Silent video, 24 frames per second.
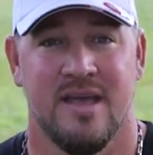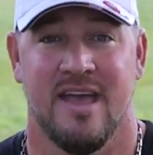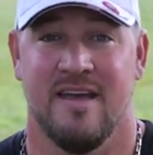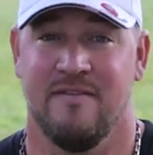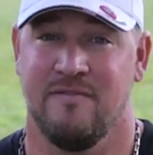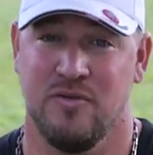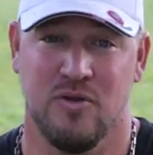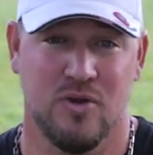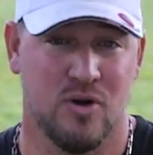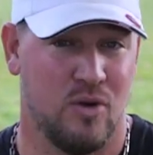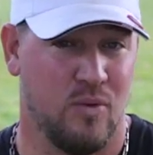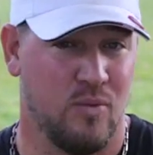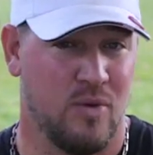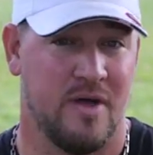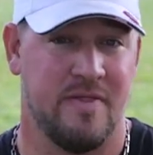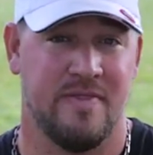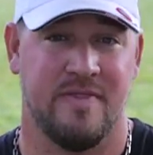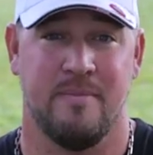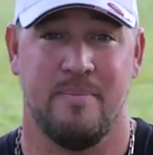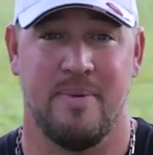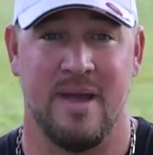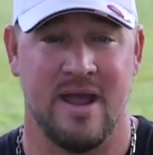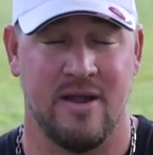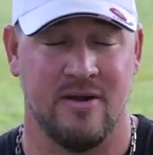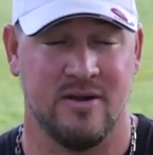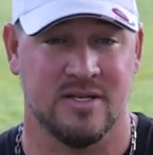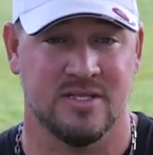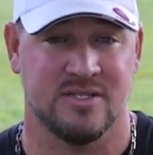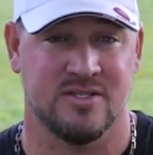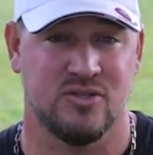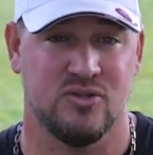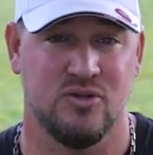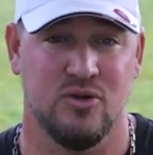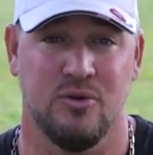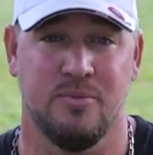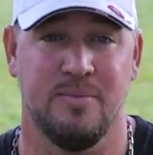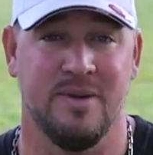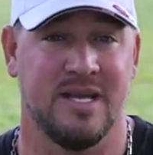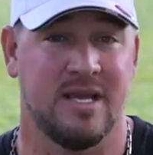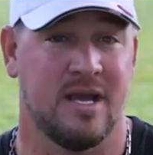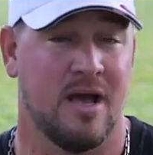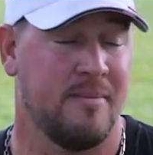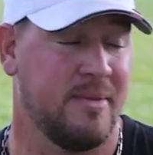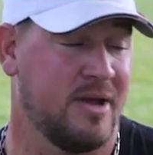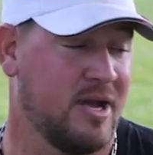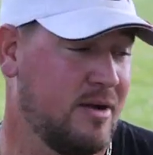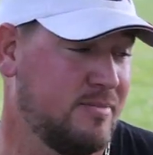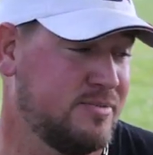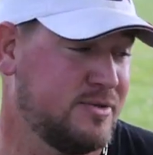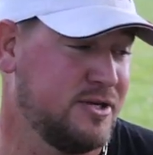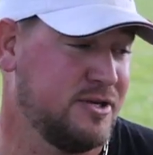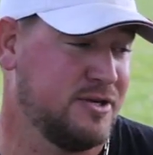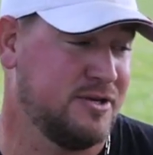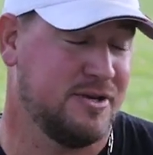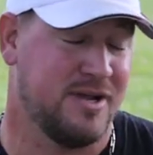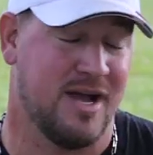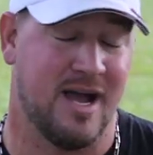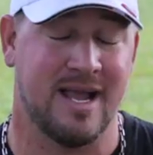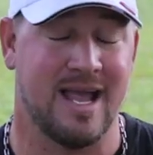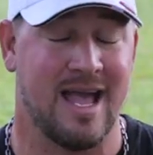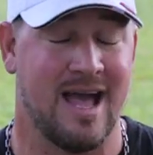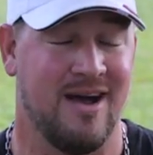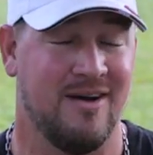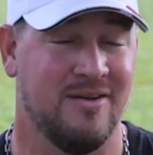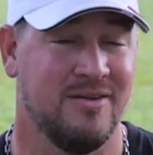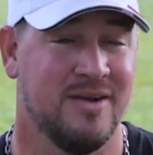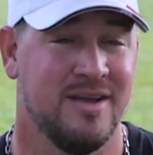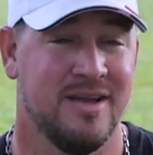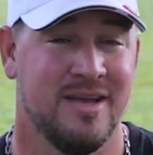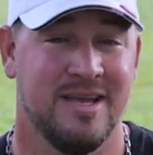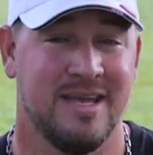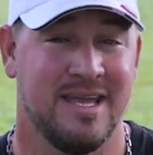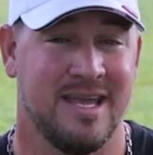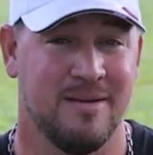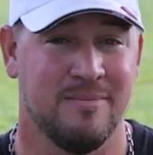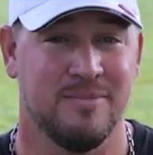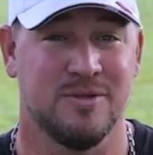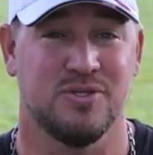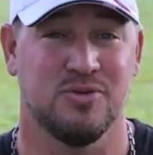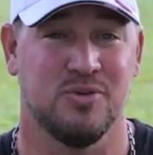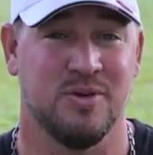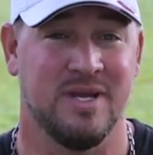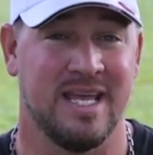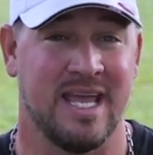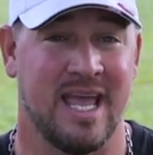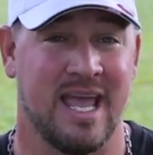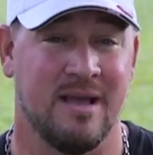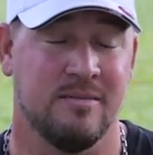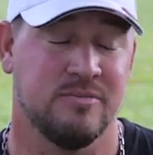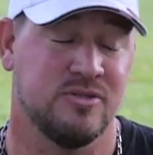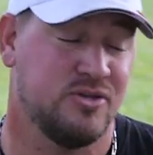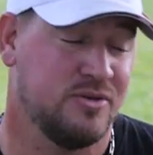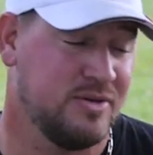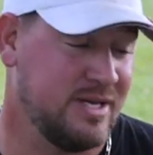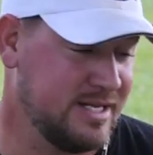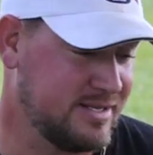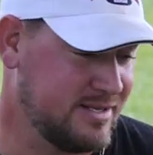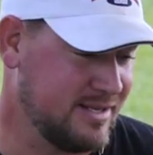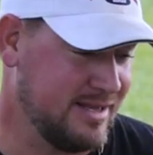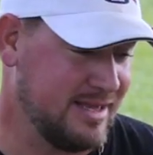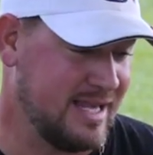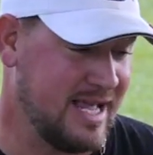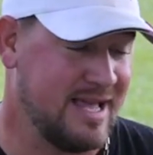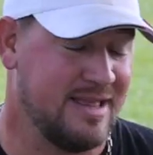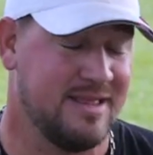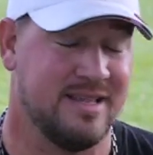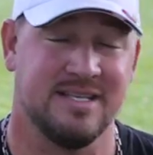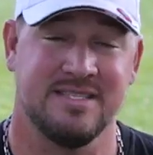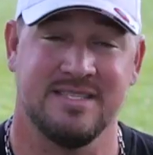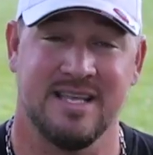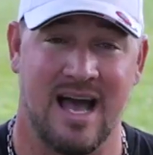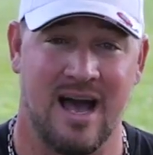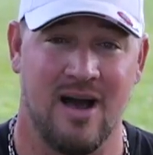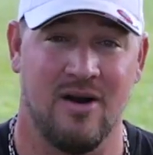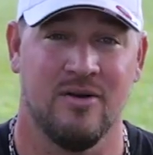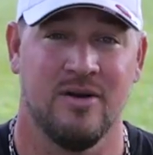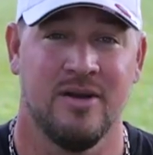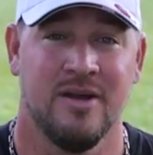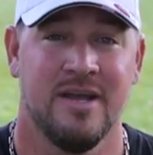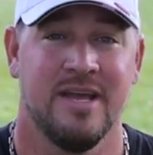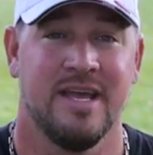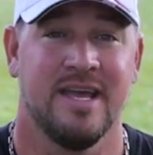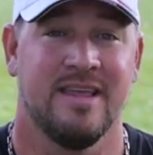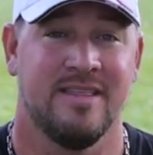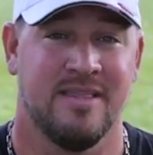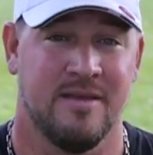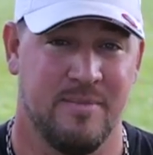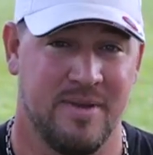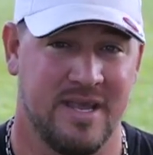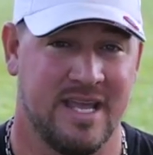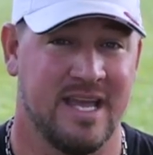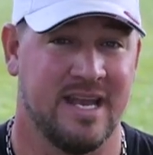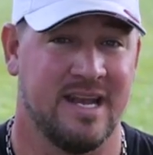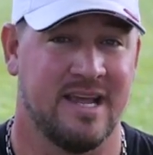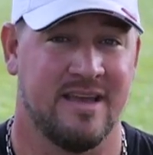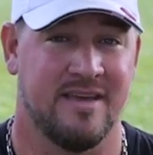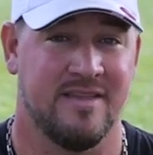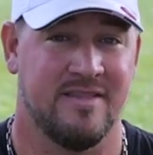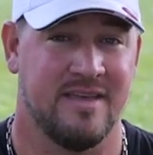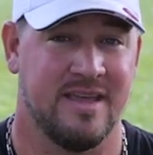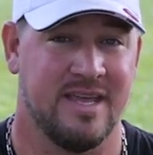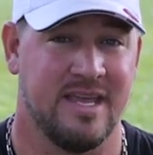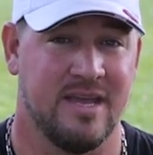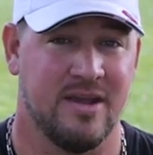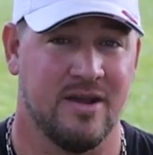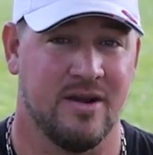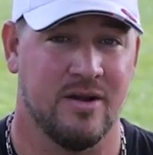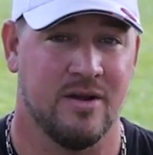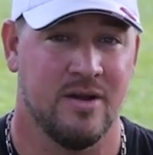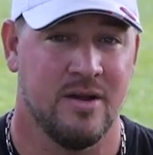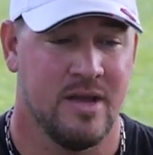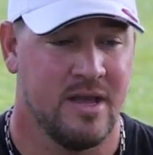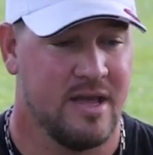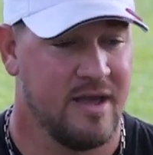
If you don't want the parents to be coming up to your dugout in between games, you need to lay this out in the beginning of the year.